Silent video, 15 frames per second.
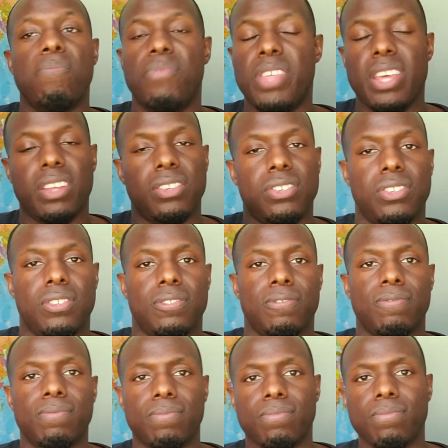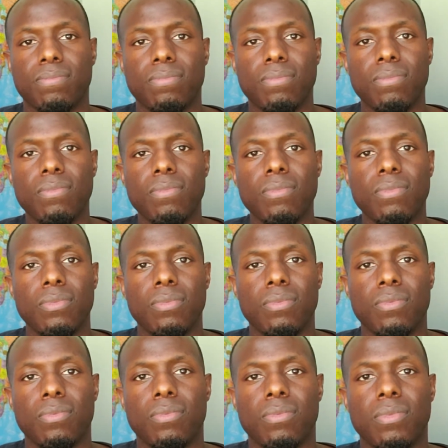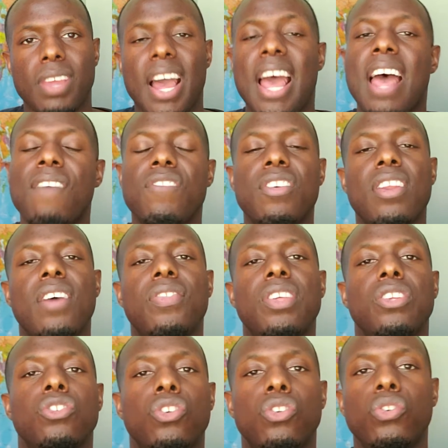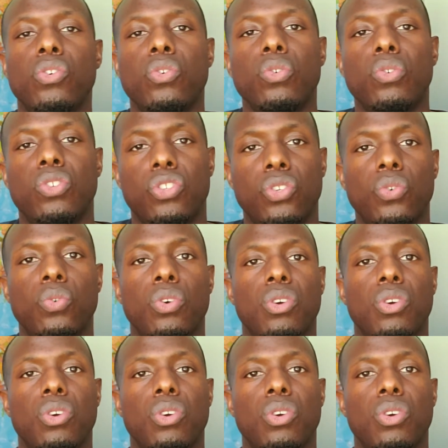this. I have nothing to lose to